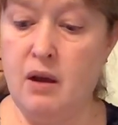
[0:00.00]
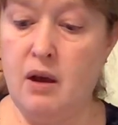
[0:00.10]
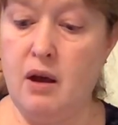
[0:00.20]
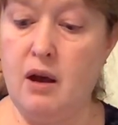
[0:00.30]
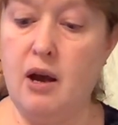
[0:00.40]

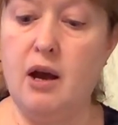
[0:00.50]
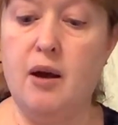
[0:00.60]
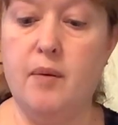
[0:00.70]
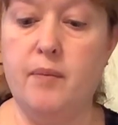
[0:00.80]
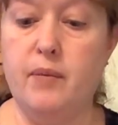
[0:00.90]

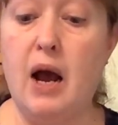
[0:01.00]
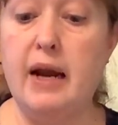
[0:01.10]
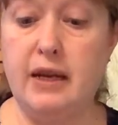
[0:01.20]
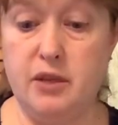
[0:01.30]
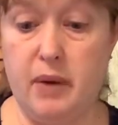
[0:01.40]

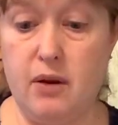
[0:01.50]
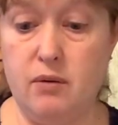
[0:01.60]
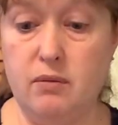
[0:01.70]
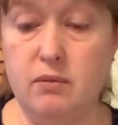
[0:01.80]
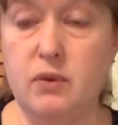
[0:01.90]
Honey
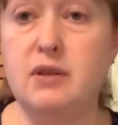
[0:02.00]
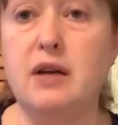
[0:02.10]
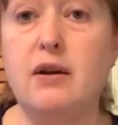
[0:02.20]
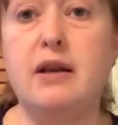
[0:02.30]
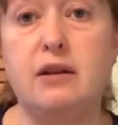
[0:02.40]
tomato, which
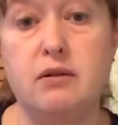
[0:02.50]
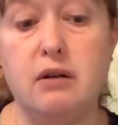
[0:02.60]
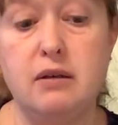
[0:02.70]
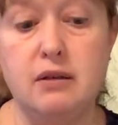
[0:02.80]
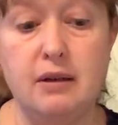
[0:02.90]
sounded
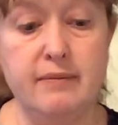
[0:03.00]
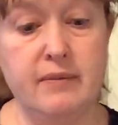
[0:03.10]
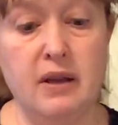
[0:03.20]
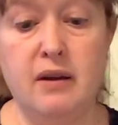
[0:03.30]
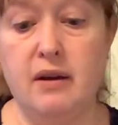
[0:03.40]
interesting.
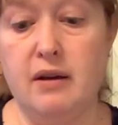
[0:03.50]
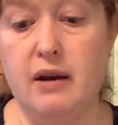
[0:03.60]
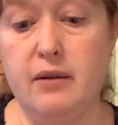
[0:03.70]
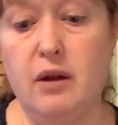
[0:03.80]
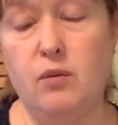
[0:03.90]
I
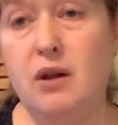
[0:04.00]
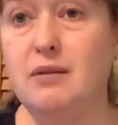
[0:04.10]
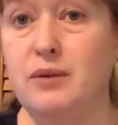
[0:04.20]
thought, well,